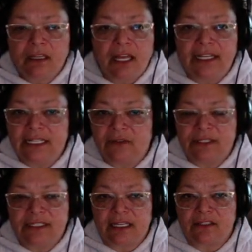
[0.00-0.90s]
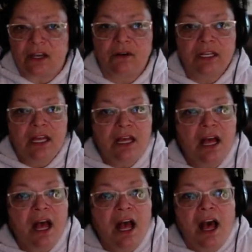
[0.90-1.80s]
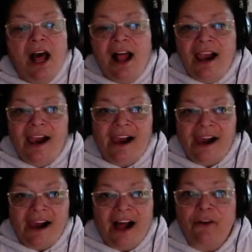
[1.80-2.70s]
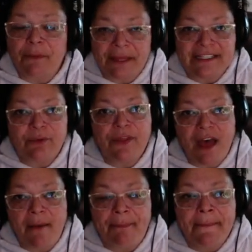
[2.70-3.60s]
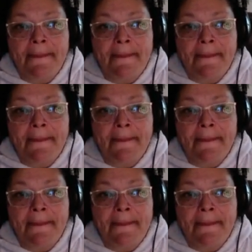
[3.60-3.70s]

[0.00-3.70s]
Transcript: I need to quit saying so. I'll replace it with um.